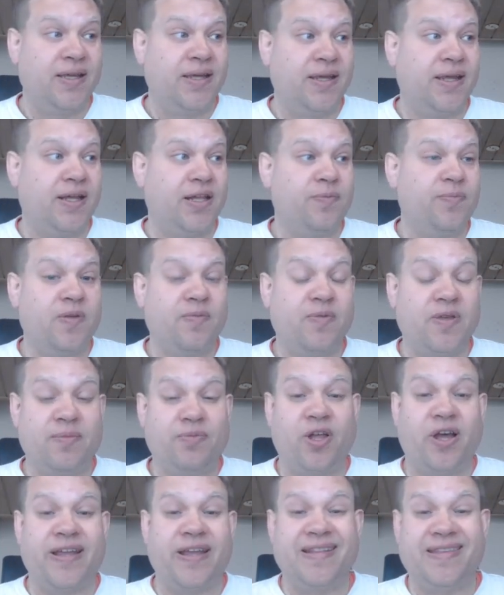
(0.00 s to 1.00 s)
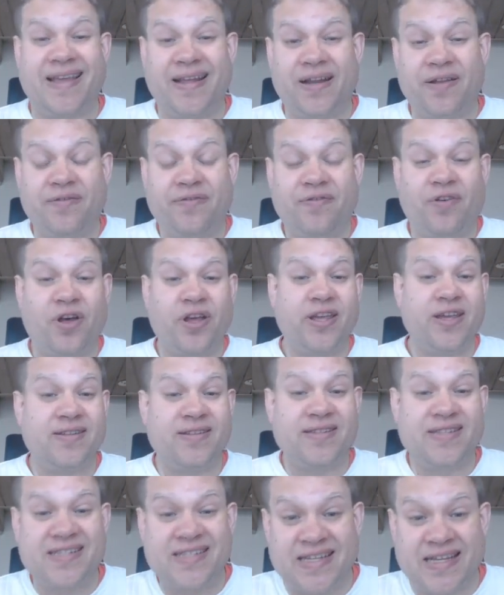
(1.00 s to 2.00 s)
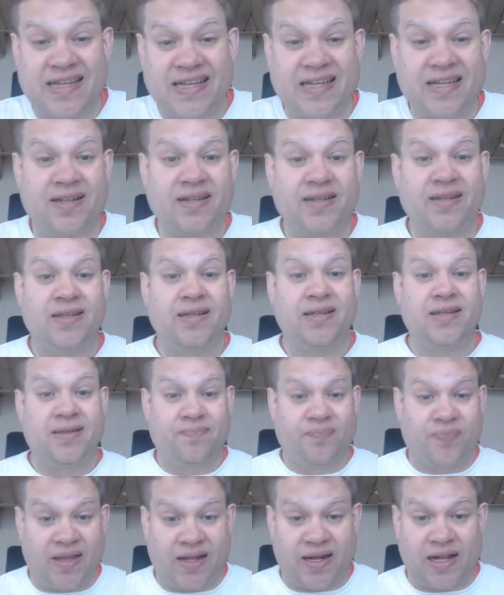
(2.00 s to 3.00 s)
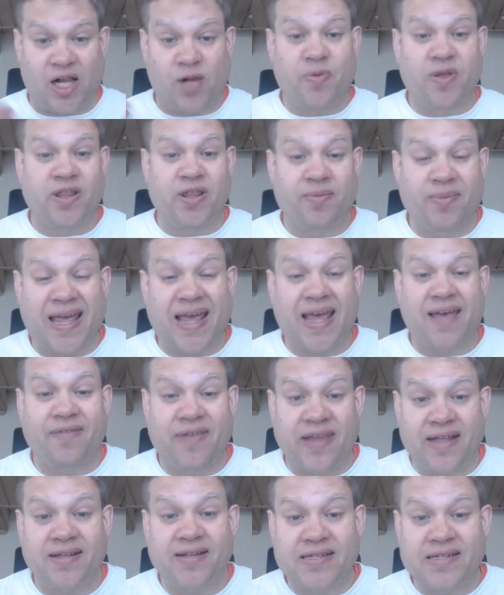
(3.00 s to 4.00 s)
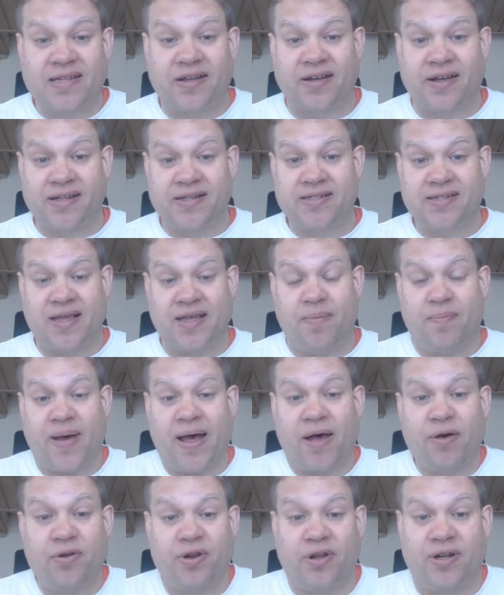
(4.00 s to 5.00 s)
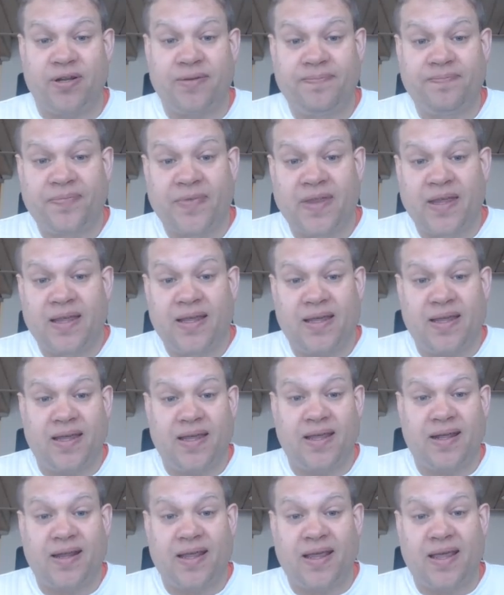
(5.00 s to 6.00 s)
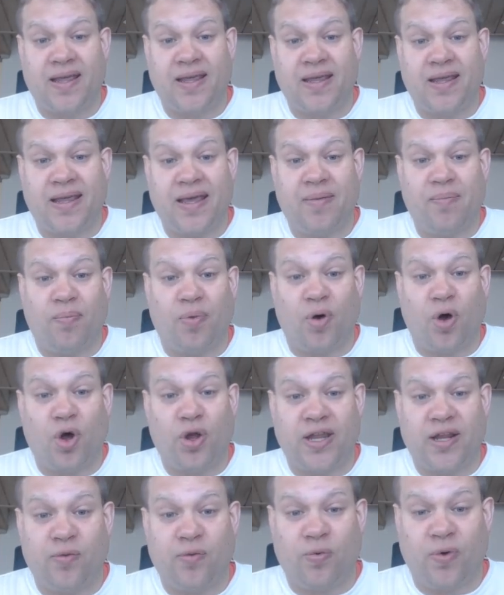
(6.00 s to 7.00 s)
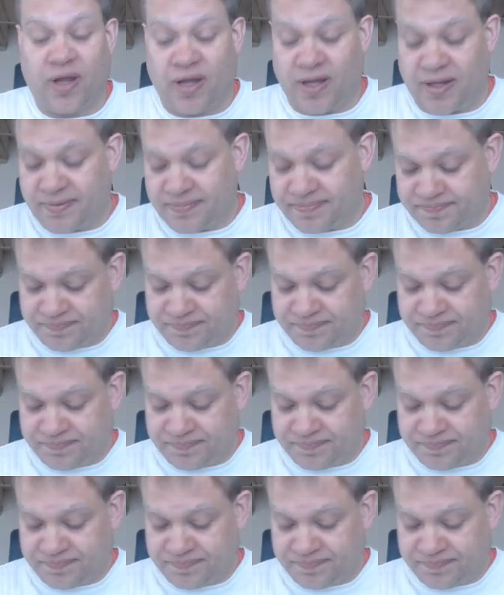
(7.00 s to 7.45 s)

Helping people identify it, see it, and helping them have insights about it in a embodied way.